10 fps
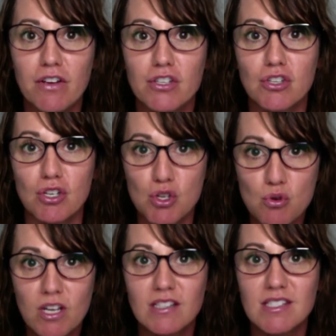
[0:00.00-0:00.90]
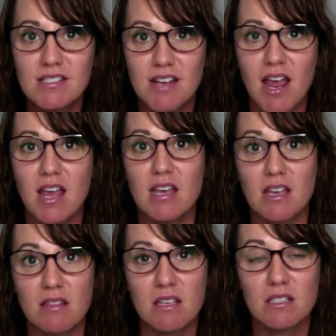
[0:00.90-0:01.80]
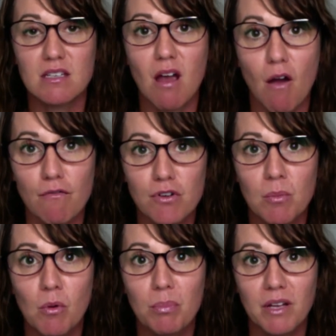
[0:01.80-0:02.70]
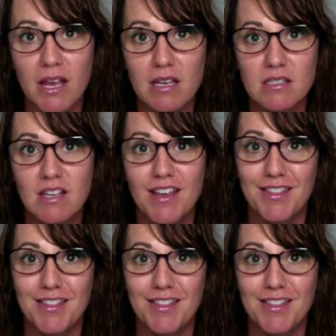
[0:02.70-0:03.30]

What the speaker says: so you can stay in this comfortable place